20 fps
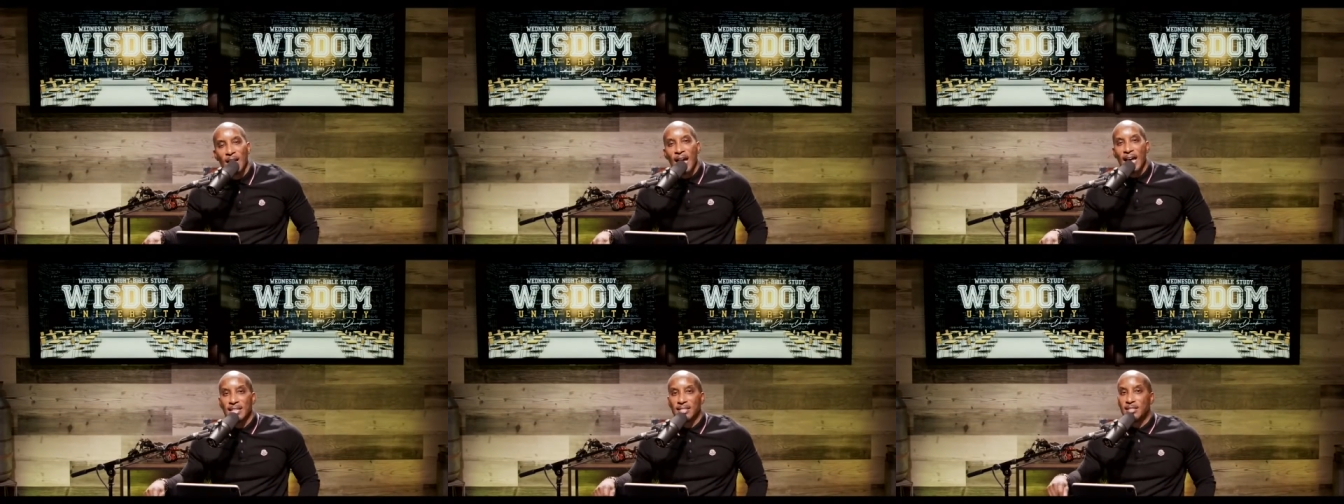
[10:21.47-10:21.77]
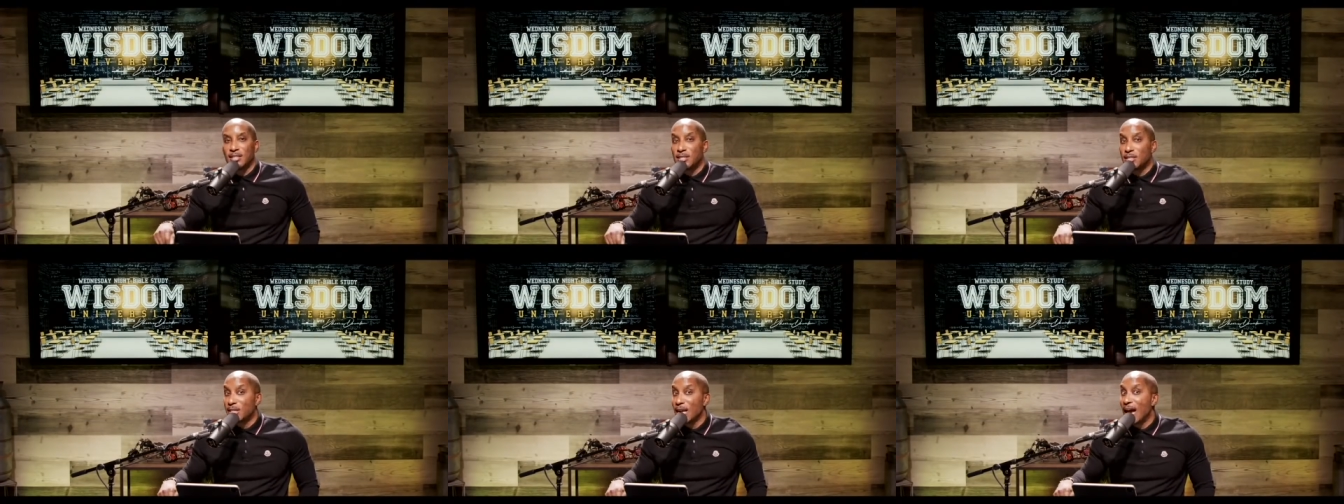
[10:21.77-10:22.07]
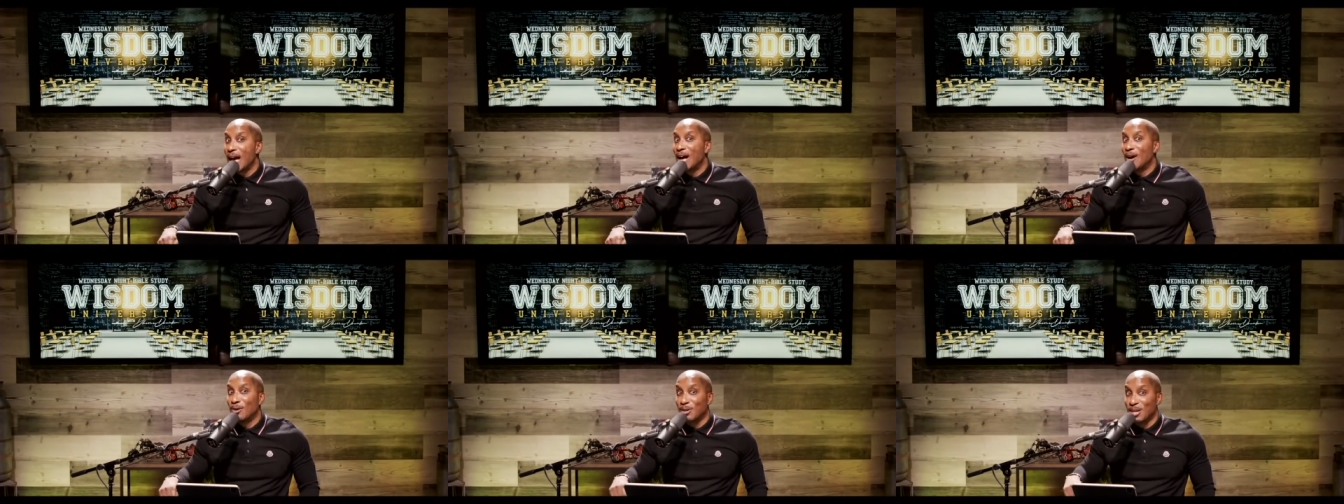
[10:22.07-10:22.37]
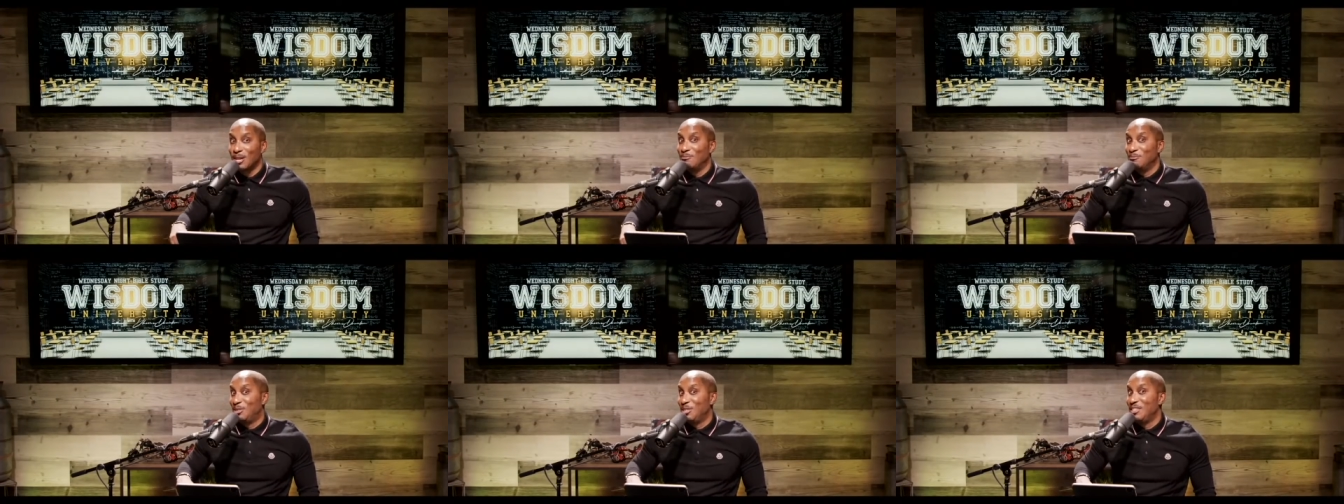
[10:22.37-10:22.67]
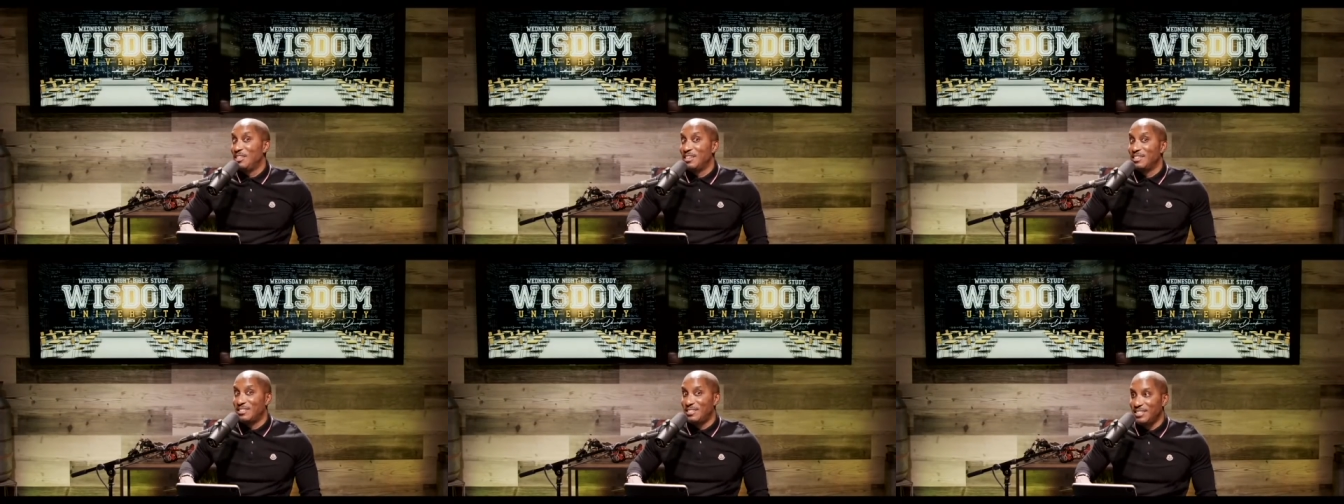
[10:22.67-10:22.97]
Has the child come to
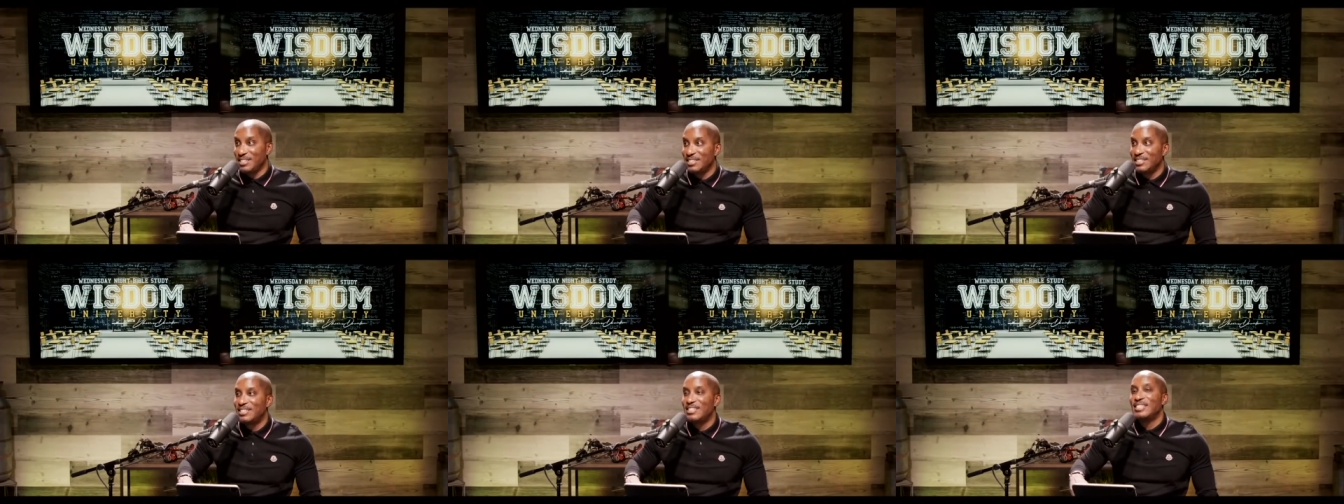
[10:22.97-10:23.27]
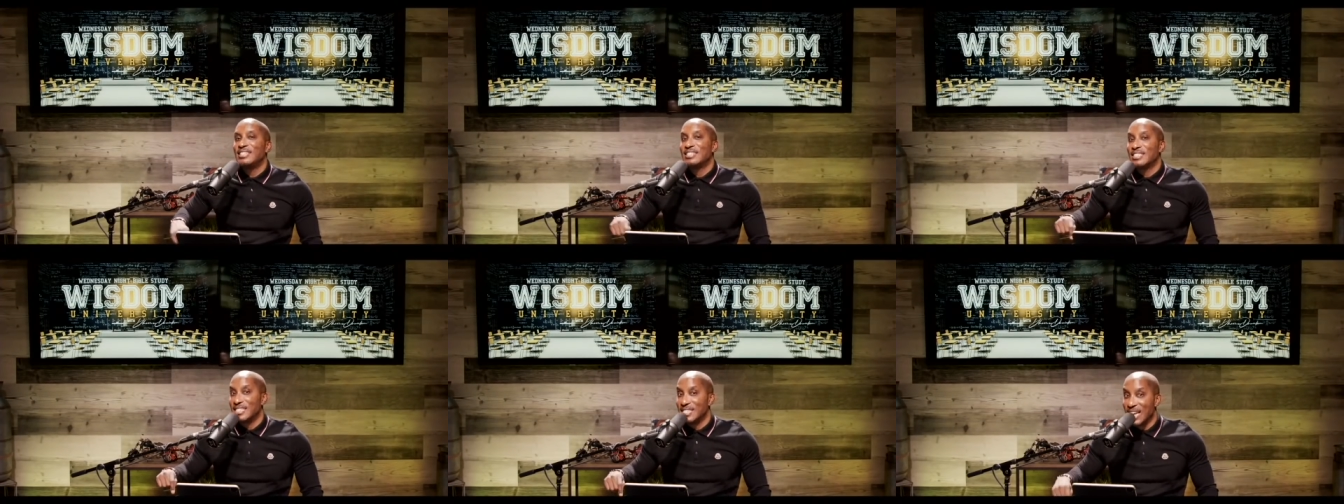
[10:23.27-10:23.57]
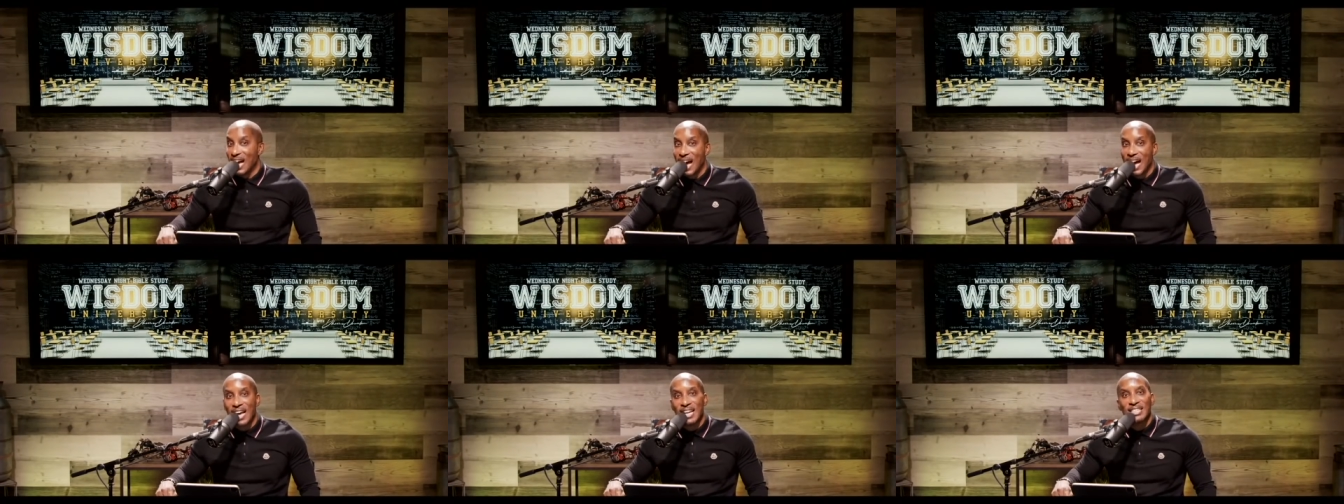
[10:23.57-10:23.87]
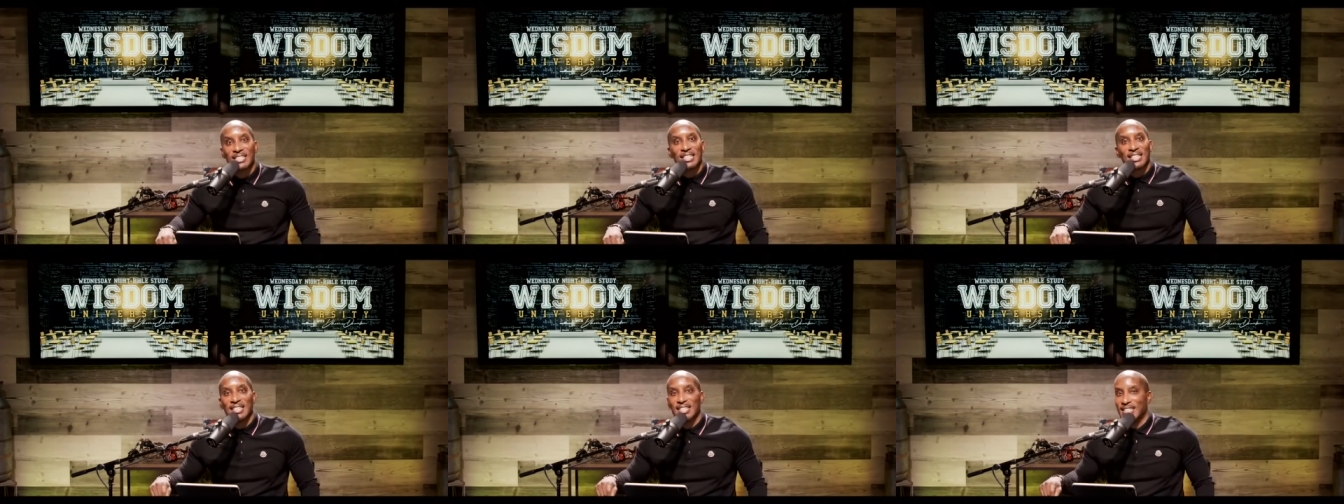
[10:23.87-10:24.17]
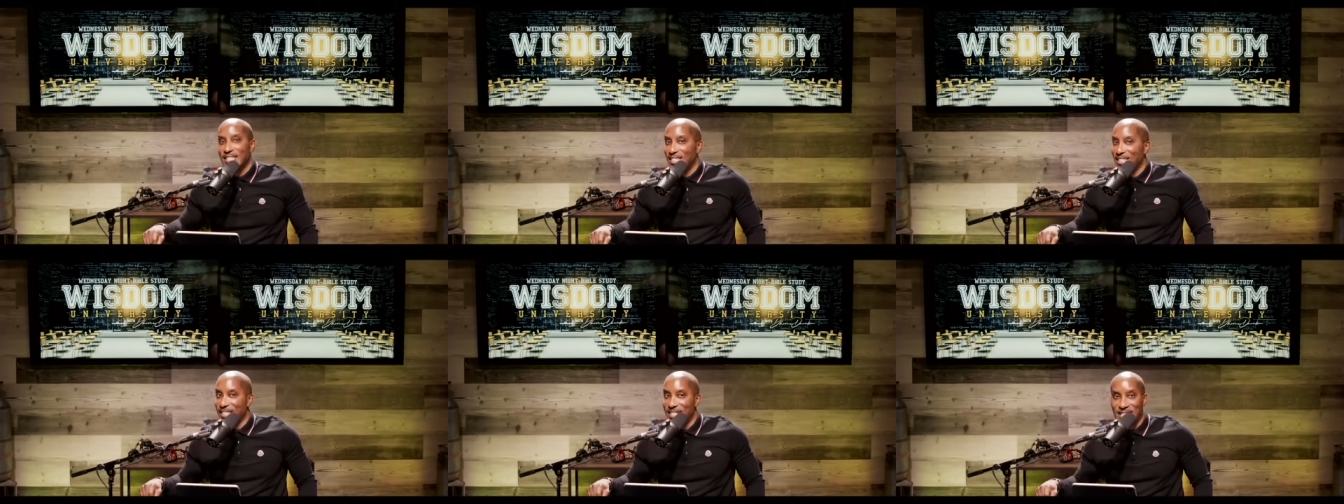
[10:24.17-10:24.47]
their senses? Not
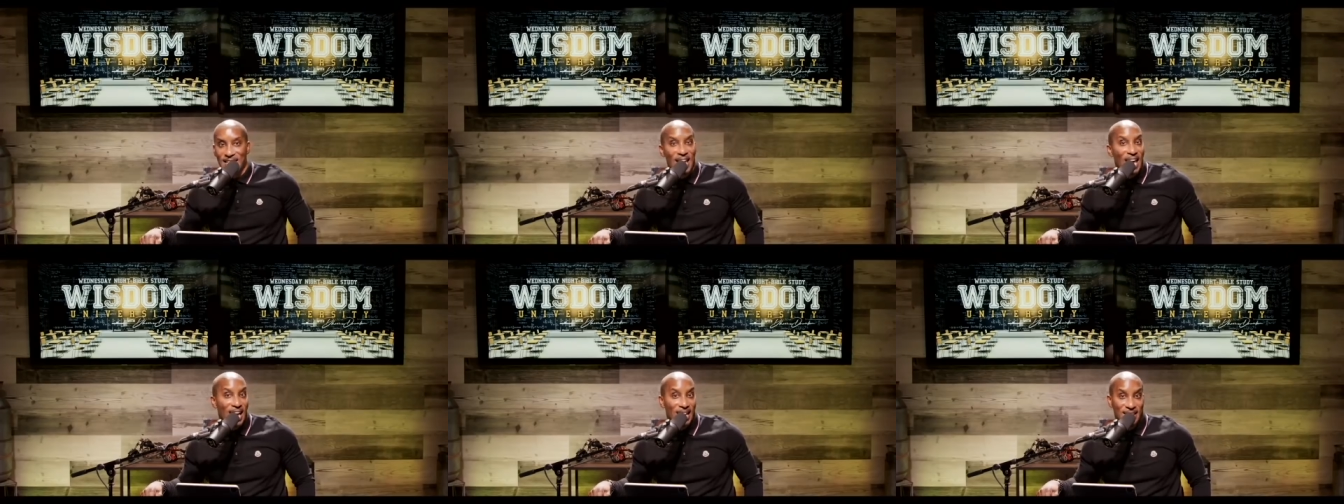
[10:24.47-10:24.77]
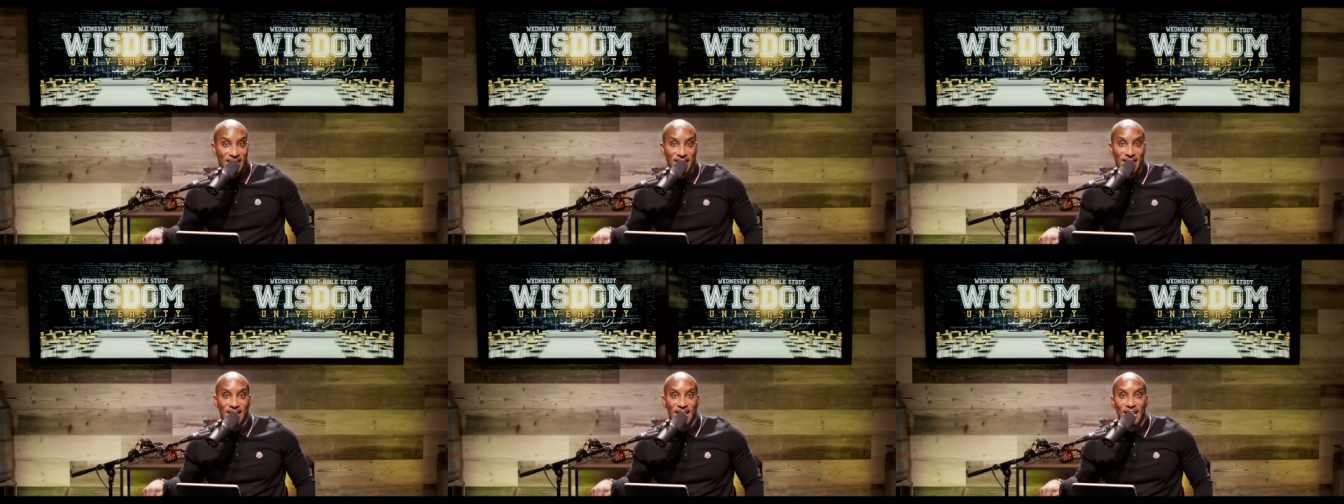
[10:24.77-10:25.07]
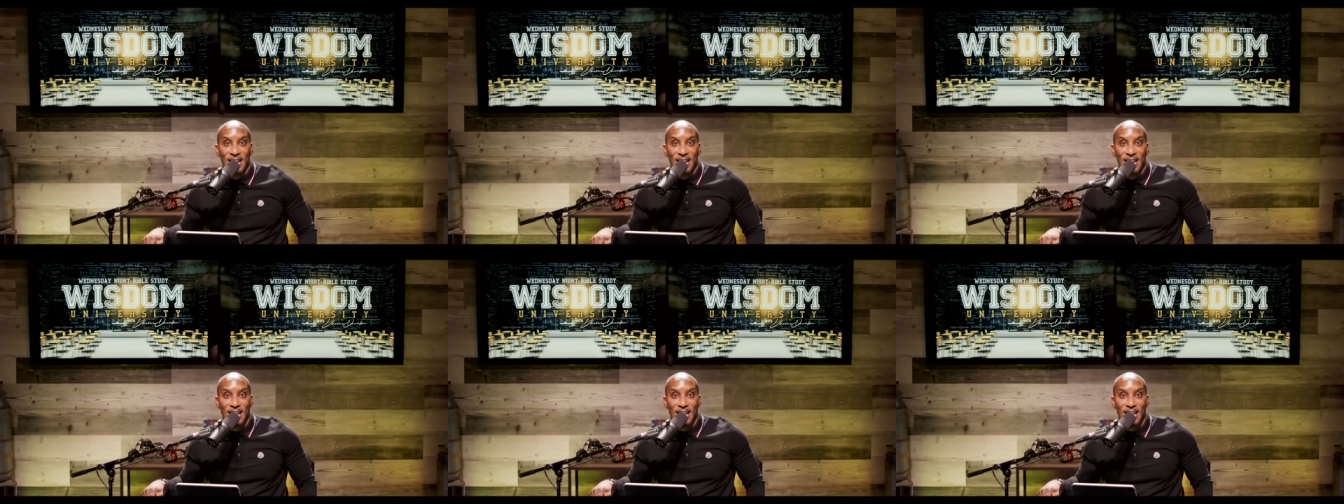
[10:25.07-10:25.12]
yet.